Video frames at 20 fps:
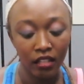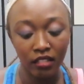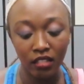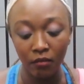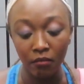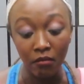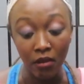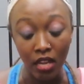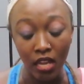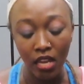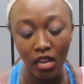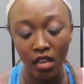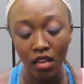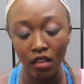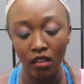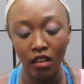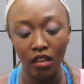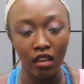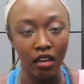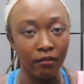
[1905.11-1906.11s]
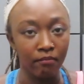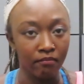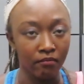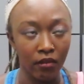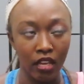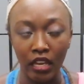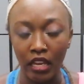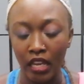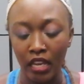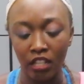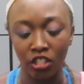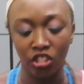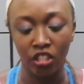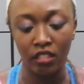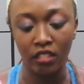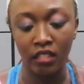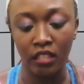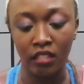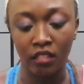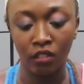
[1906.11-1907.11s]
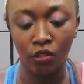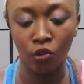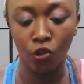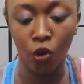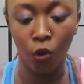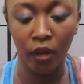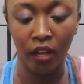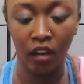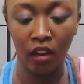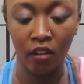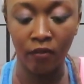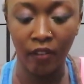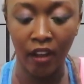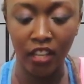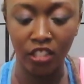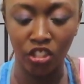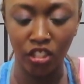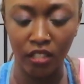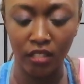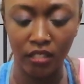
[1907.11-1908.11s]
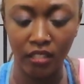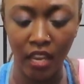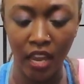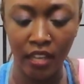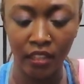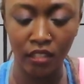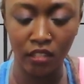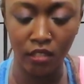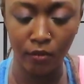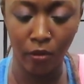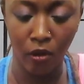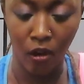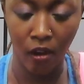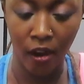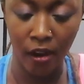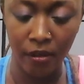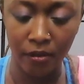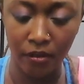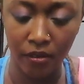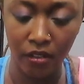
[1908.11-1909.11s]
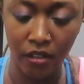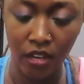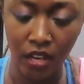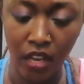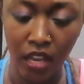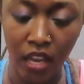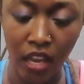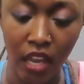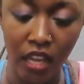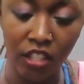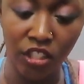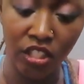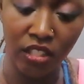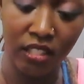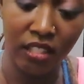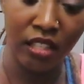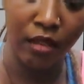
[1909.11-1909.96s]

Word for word: to me, it, it, it just is a little quicker if I just take this apart and just